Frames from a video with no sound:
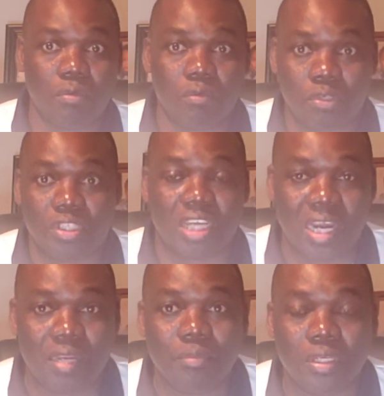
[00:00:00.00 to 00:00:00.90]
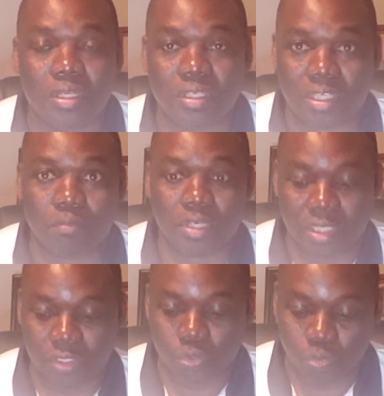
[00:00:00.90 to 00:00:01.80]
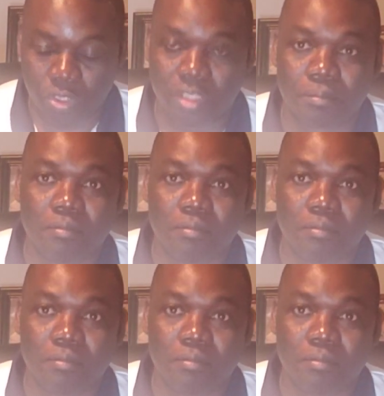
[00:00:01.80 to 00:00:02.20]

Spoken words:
good time, somebody else would.